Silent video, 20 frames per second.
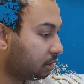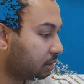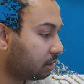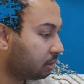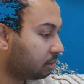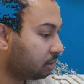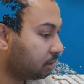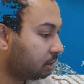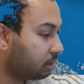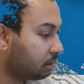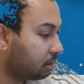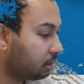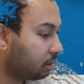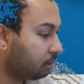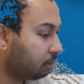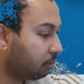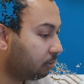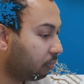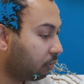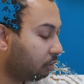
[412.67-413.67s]
sound
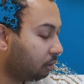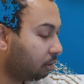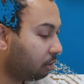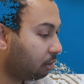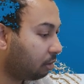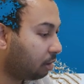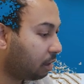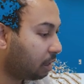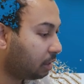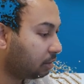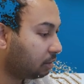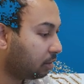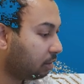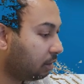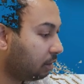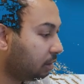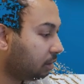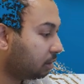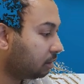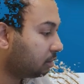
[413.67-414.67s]
system for Arch
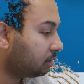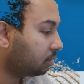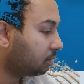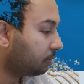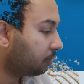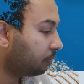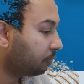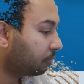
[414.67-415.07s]
Linux.